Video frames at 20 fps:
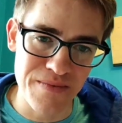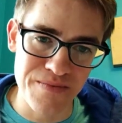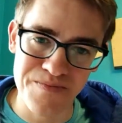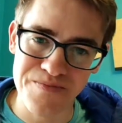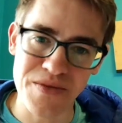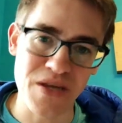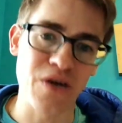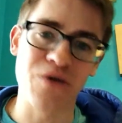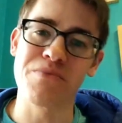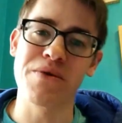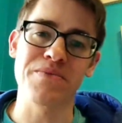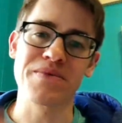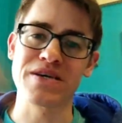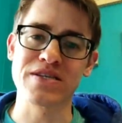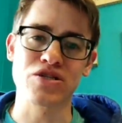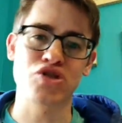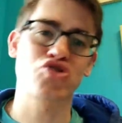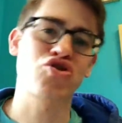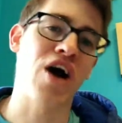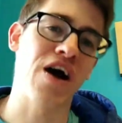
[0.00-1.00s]
Maybe
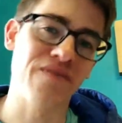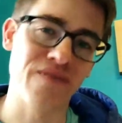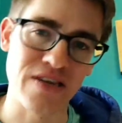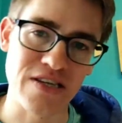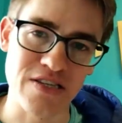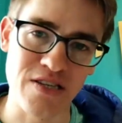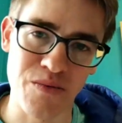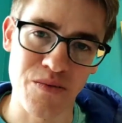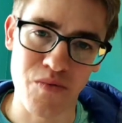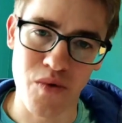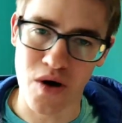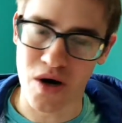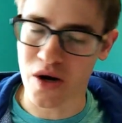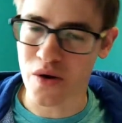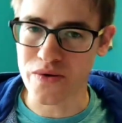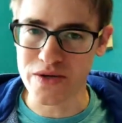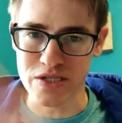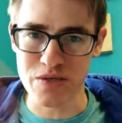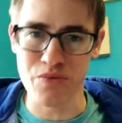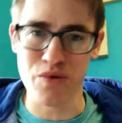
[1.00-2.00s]
it's traveling somewhere,
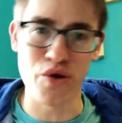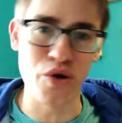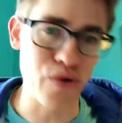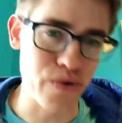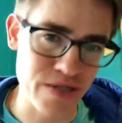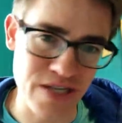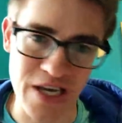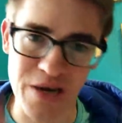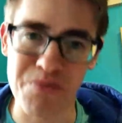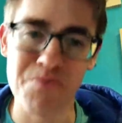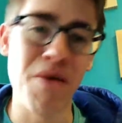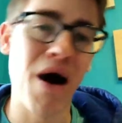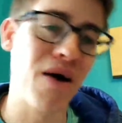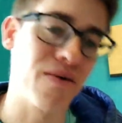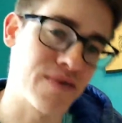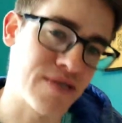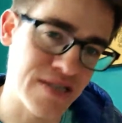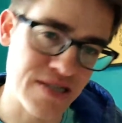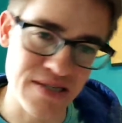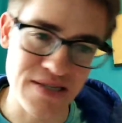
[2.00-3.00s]
going somewhere new, seeing
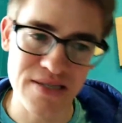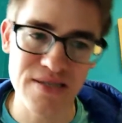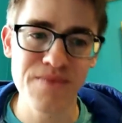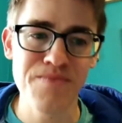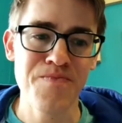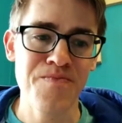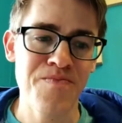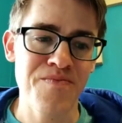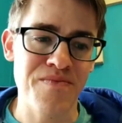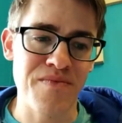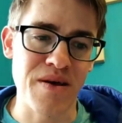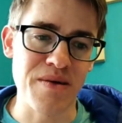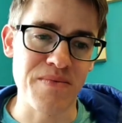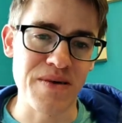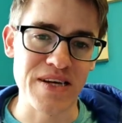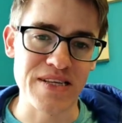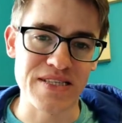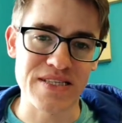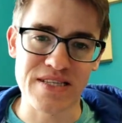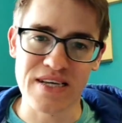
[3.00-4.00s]
mountains. Maybe
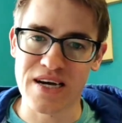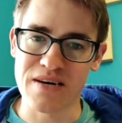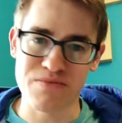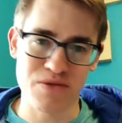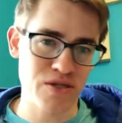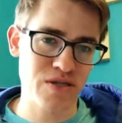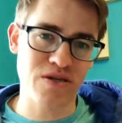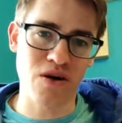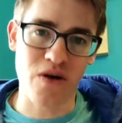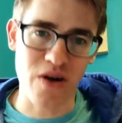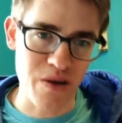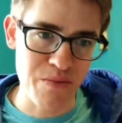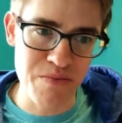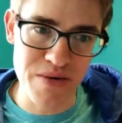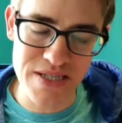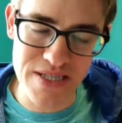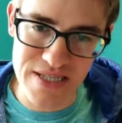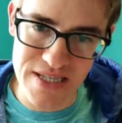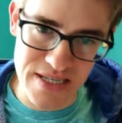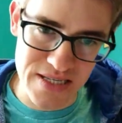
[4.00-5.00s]
it's starting a
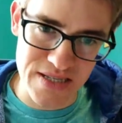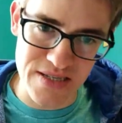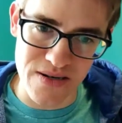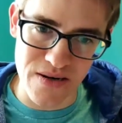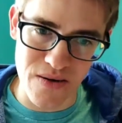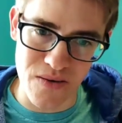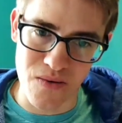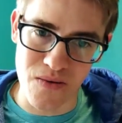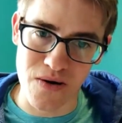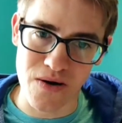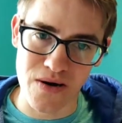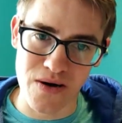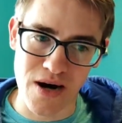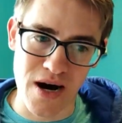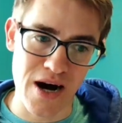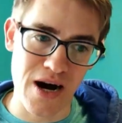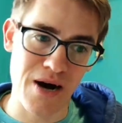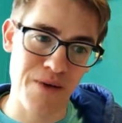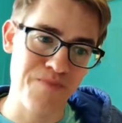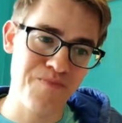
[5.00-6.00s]
business,
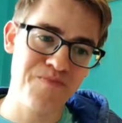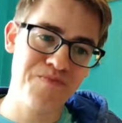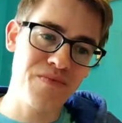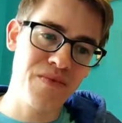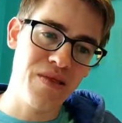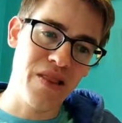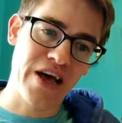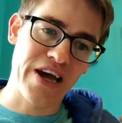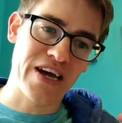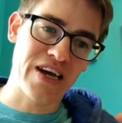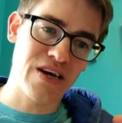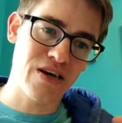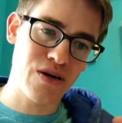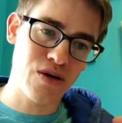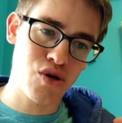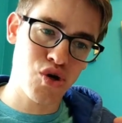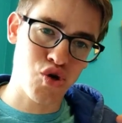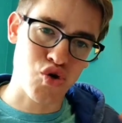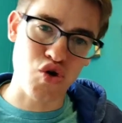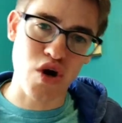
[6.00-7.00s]
or like
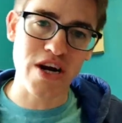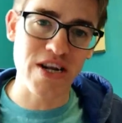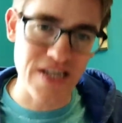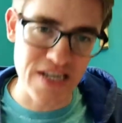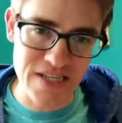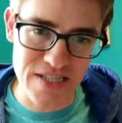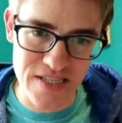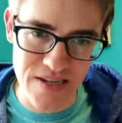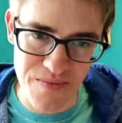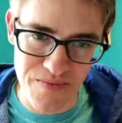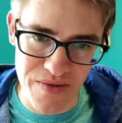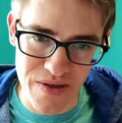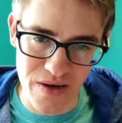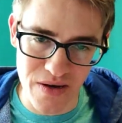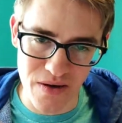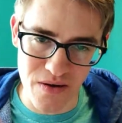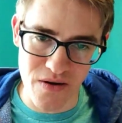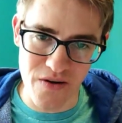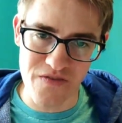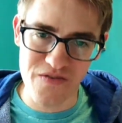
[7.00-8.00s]
creating something,
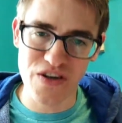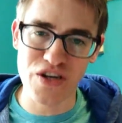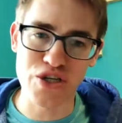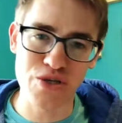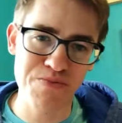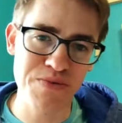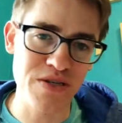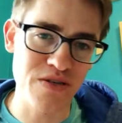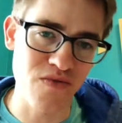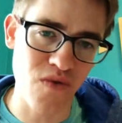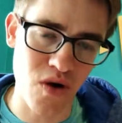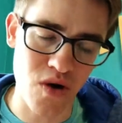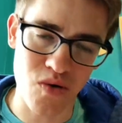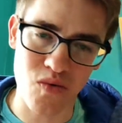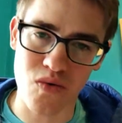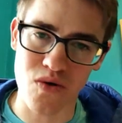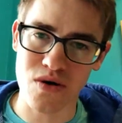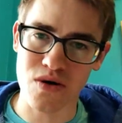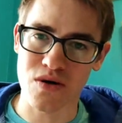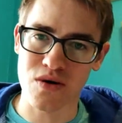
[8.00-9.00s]
or a finished piece of
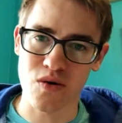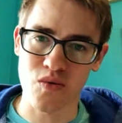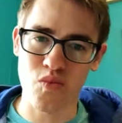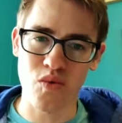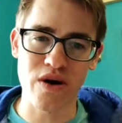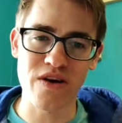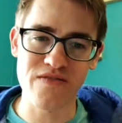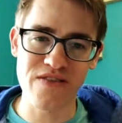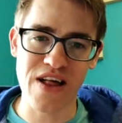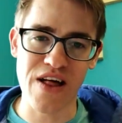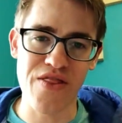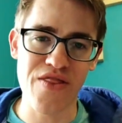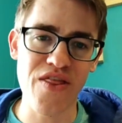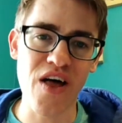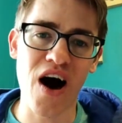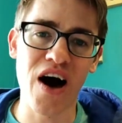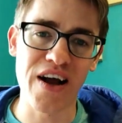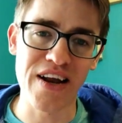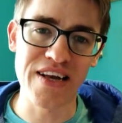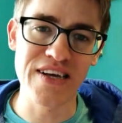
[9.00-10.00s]
artwork, or whatever that
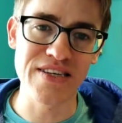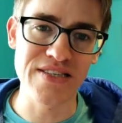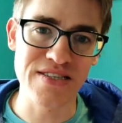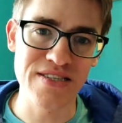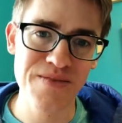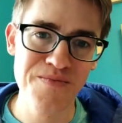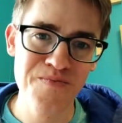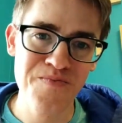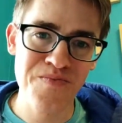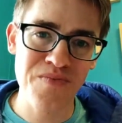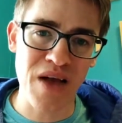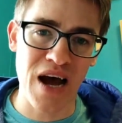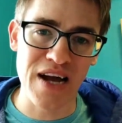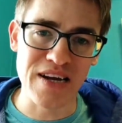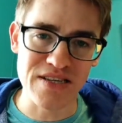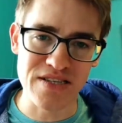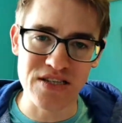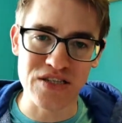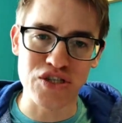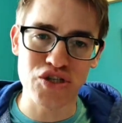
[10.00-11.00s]
thought is. I
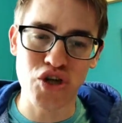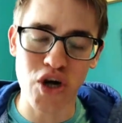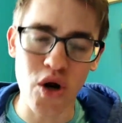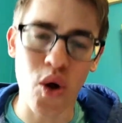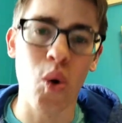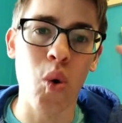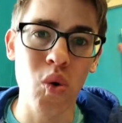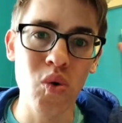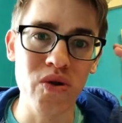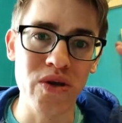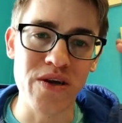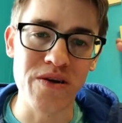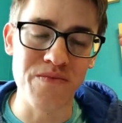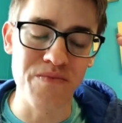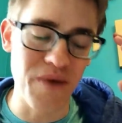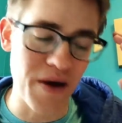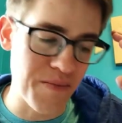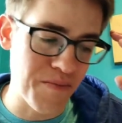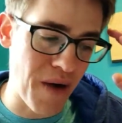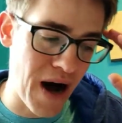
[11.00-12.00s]
just try to hold it in
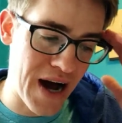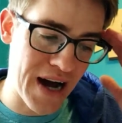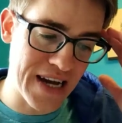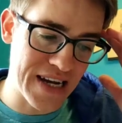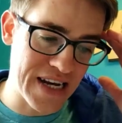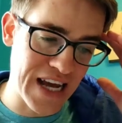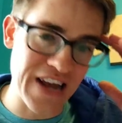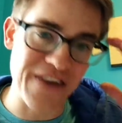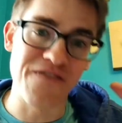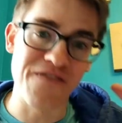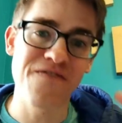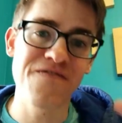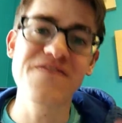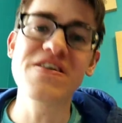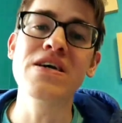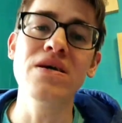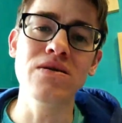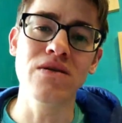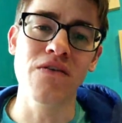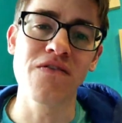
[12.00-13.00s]
my mind and
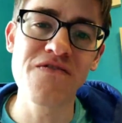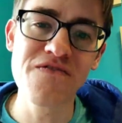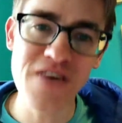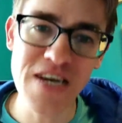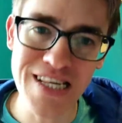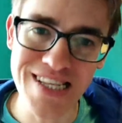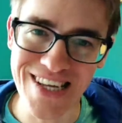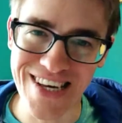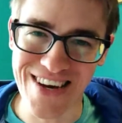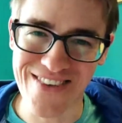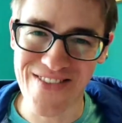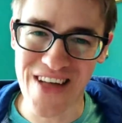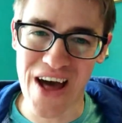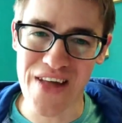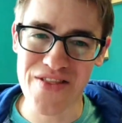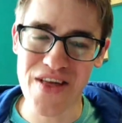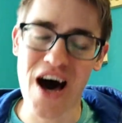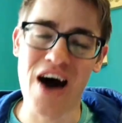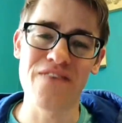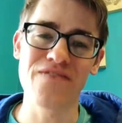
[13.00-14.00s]
feel the feeling of that
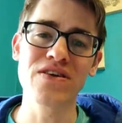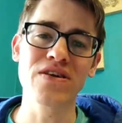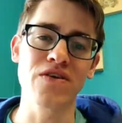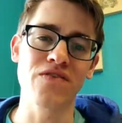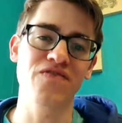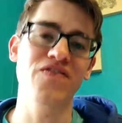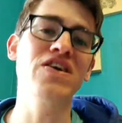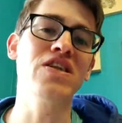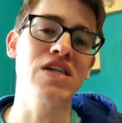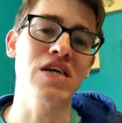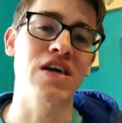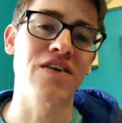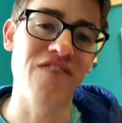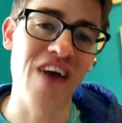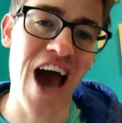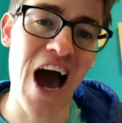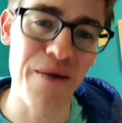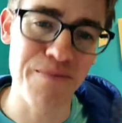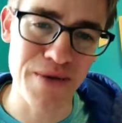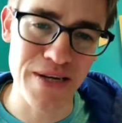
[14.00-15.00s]
thought, feel the feeling of
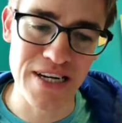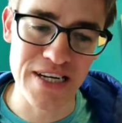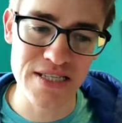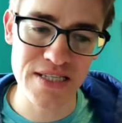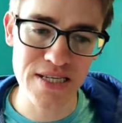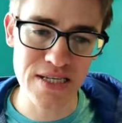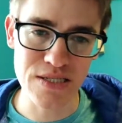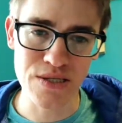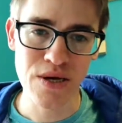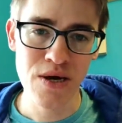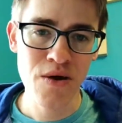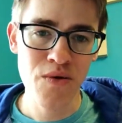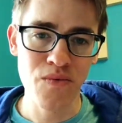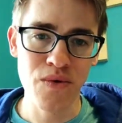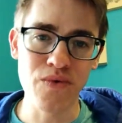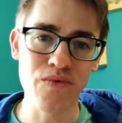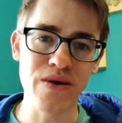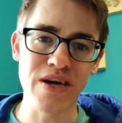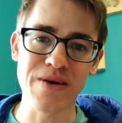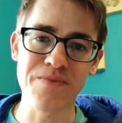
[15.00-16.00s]
happiness. Because
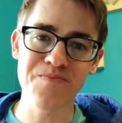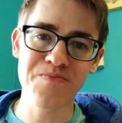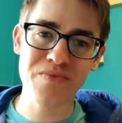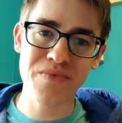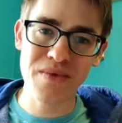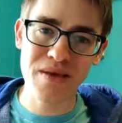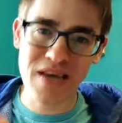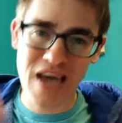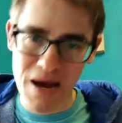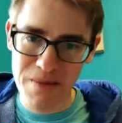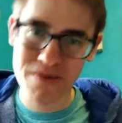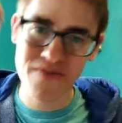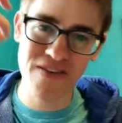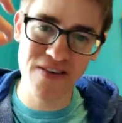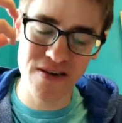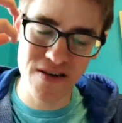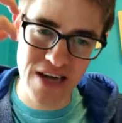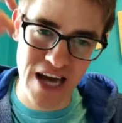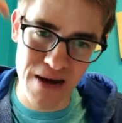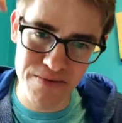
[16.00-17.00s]
when we
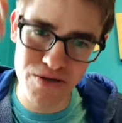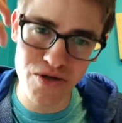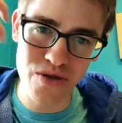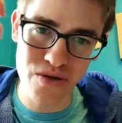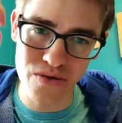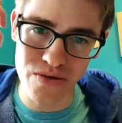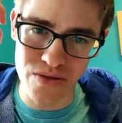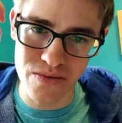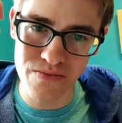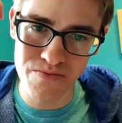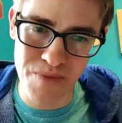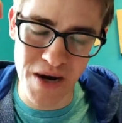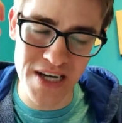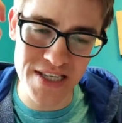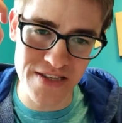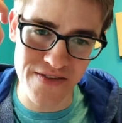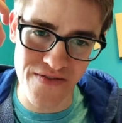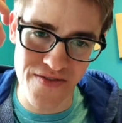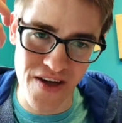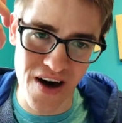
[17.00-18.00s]
capture those
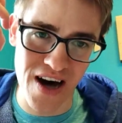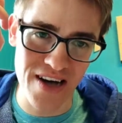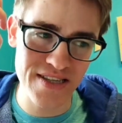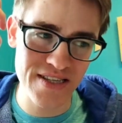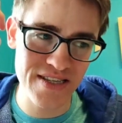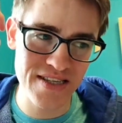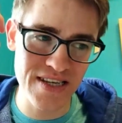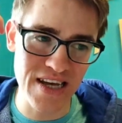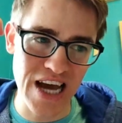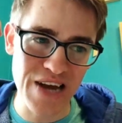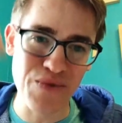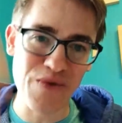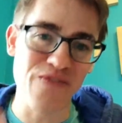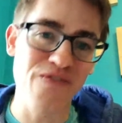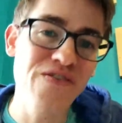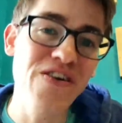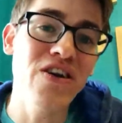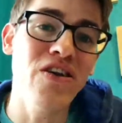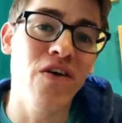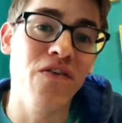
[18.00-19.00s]
positive thoughts and we
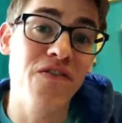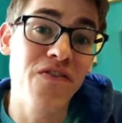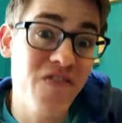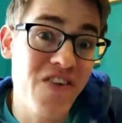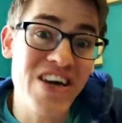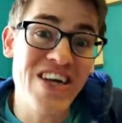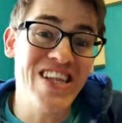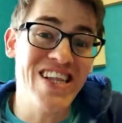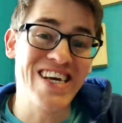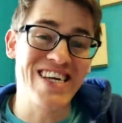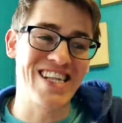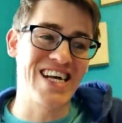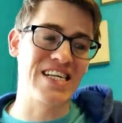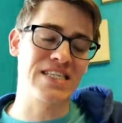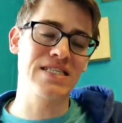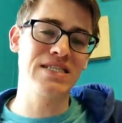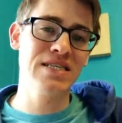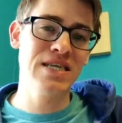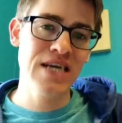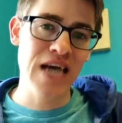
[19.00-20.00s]
feel a feeling
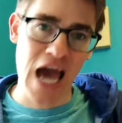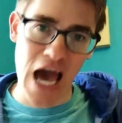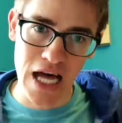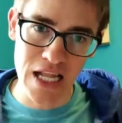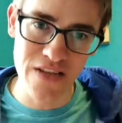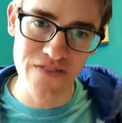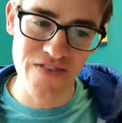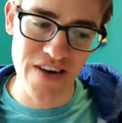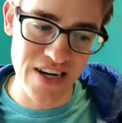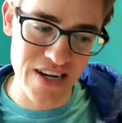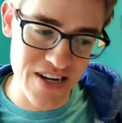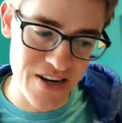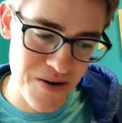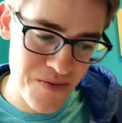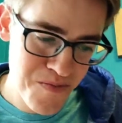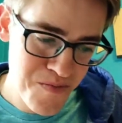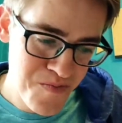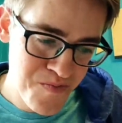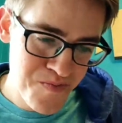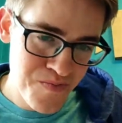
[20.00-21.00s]
that's elevated,
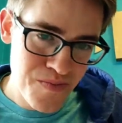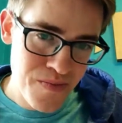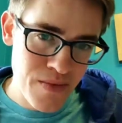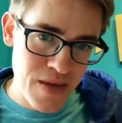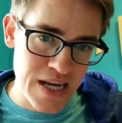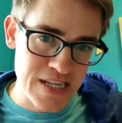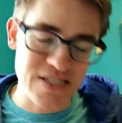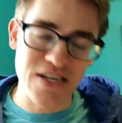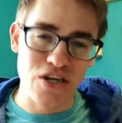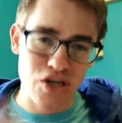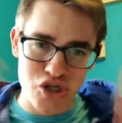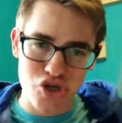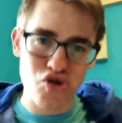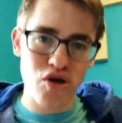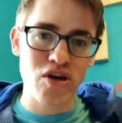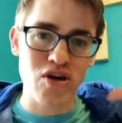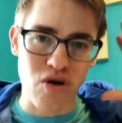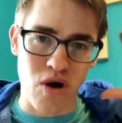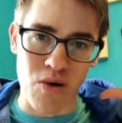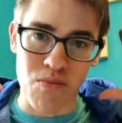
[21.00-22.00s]
it's going to
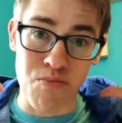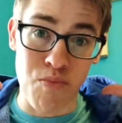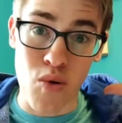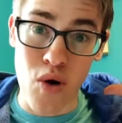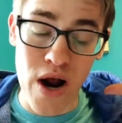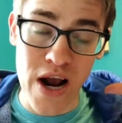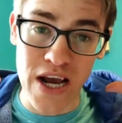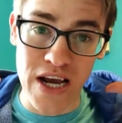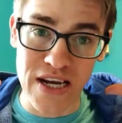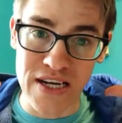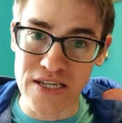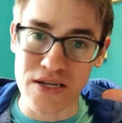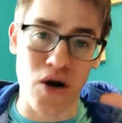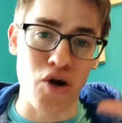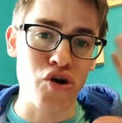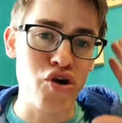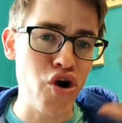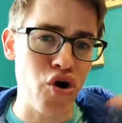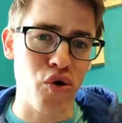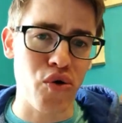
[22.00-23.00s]
trigger our brain, our
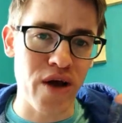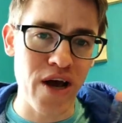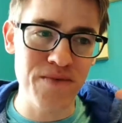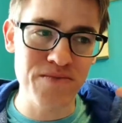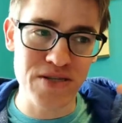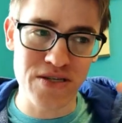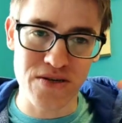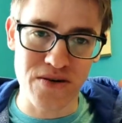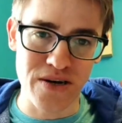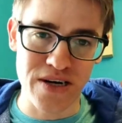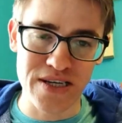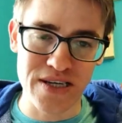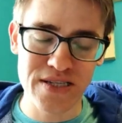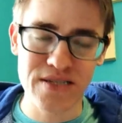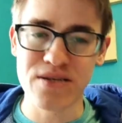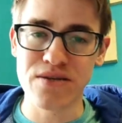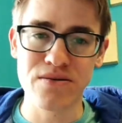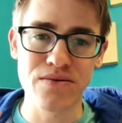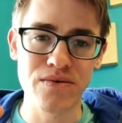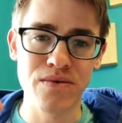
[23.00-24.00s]
neurochemistry,
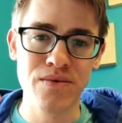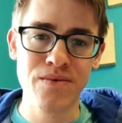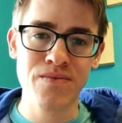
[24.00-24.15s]
to